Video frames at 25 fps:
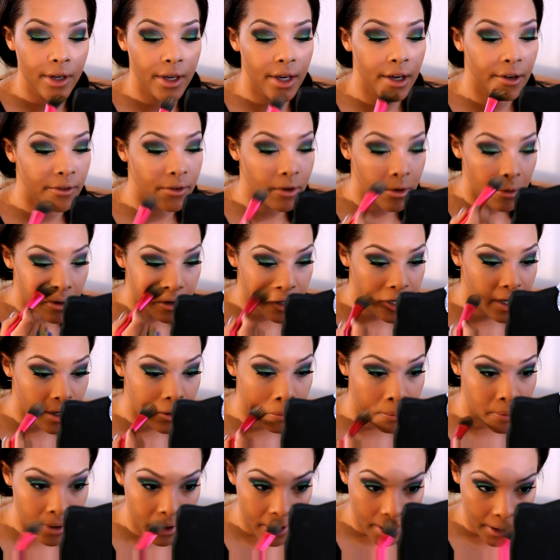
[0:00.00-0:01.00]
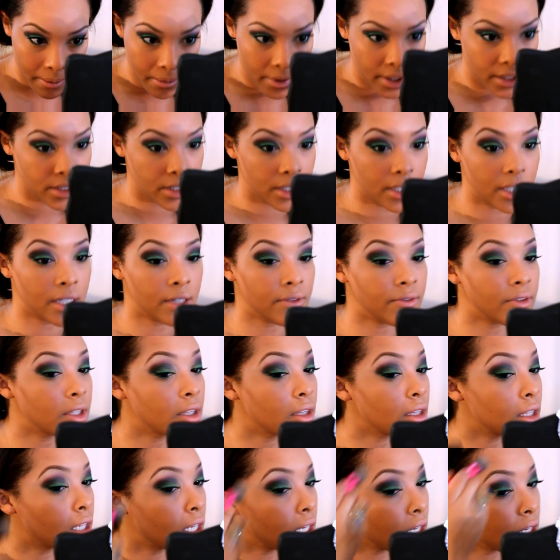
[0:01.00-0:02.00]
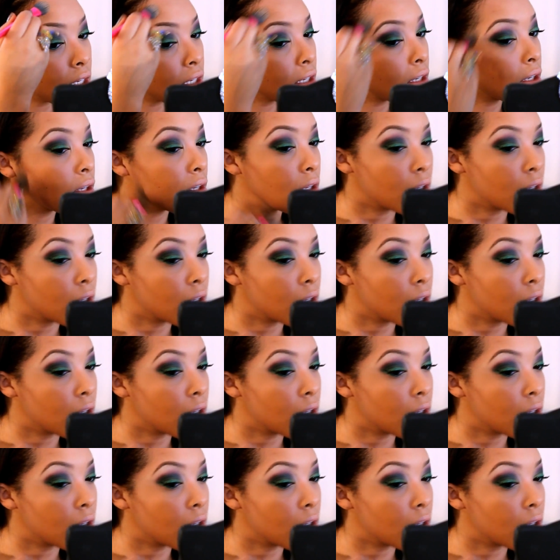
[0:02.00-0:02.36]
everywhere pretty much evenly.